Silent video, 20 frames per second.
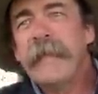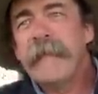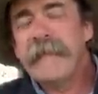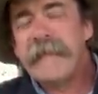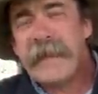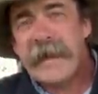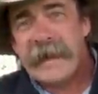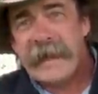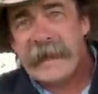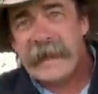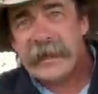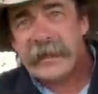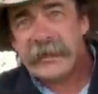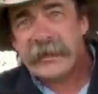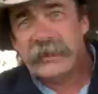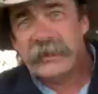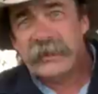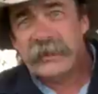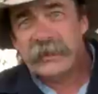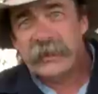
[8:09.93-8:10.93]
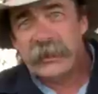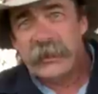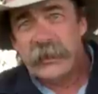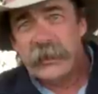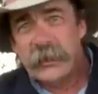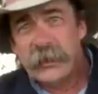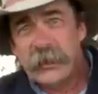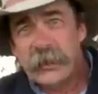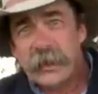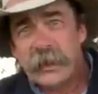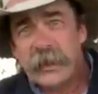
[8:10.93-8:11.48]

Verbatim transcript: financially secure,